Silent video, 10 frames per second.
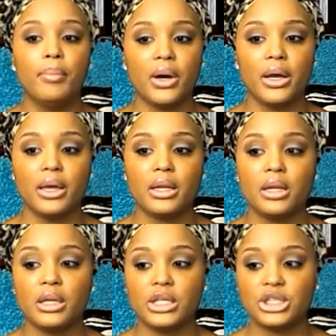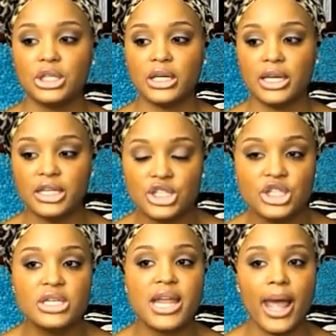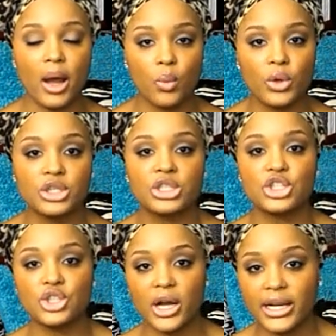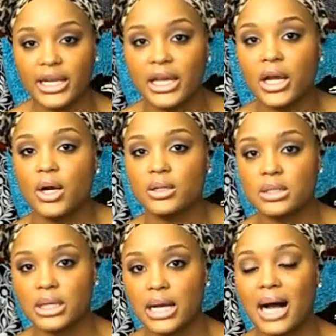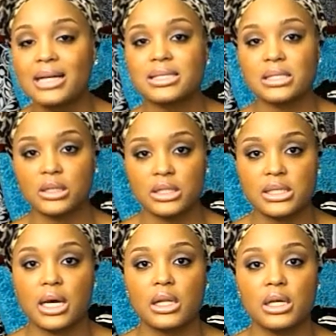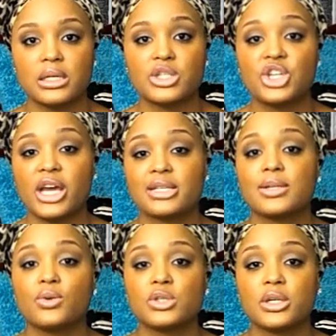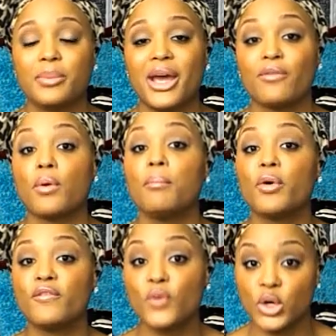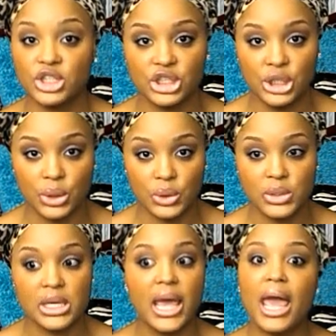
but it's now we're just trying to get her to constantly tell us she has to go to the bathroom before she goes